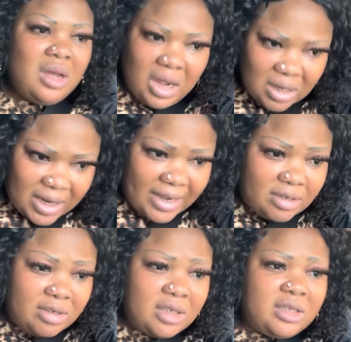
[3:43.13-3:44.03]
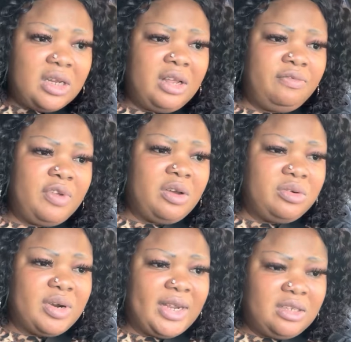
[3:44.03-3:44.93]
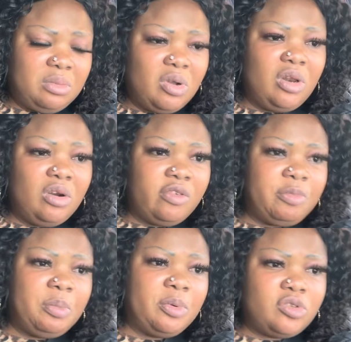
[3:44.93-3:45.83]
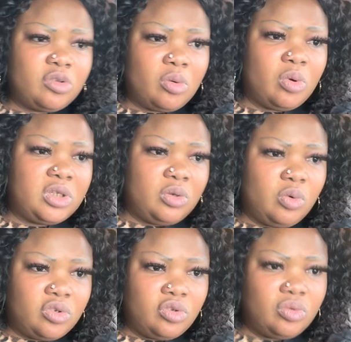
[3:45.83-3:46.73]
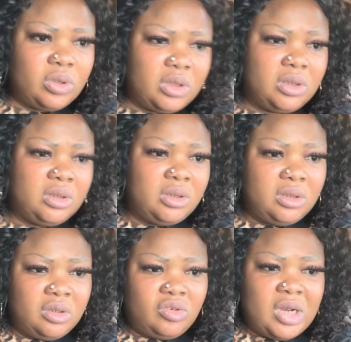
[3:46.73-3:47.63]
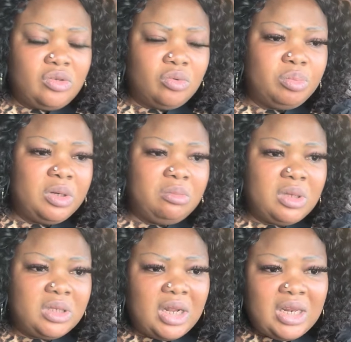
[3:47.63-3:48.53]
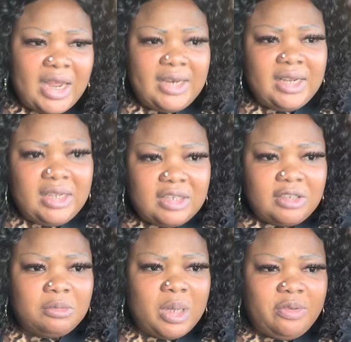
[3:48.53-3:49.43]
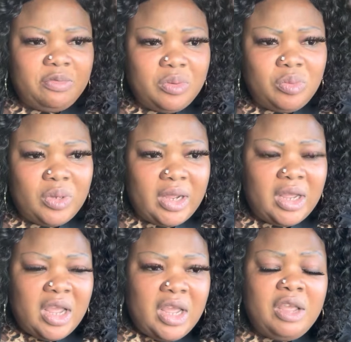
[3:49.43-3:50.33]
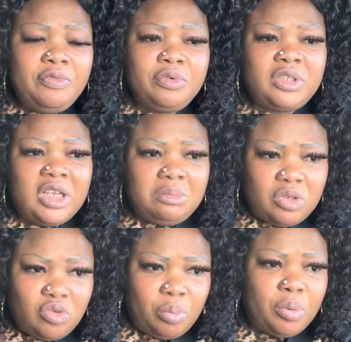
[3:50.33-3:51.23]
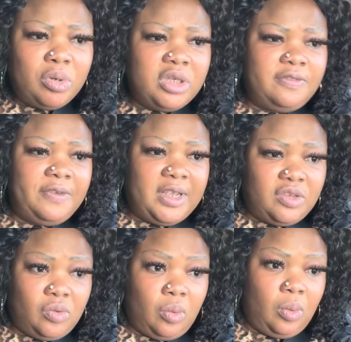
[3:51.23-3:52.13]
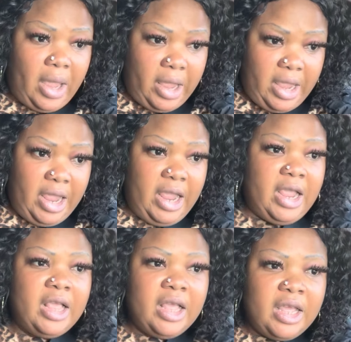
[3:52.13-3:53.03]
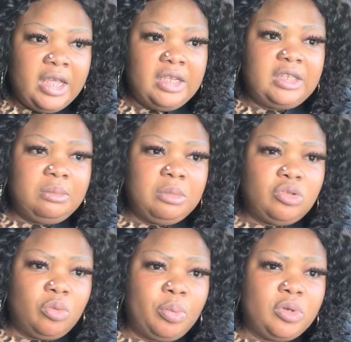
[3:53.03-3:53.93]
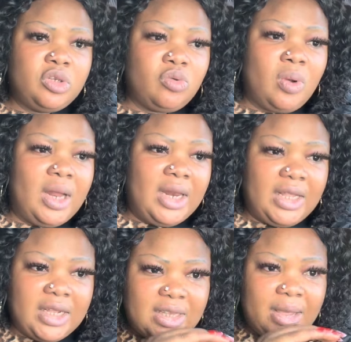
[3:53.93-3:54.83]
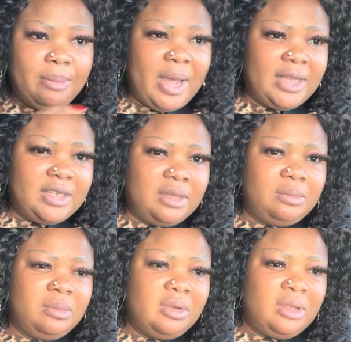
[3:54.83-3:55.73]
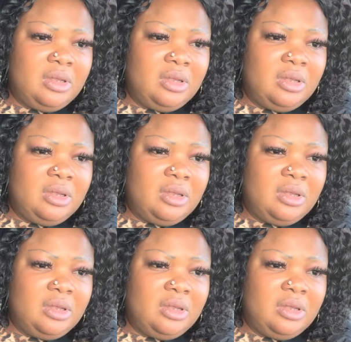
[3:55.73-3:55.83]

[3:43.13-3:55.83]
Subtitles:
And I did a very right thing because a lot of people saw what he was doing, trying to bring me down, lying against me everywhere. Even take me to police first. He take me to police, go and lie that I bite him.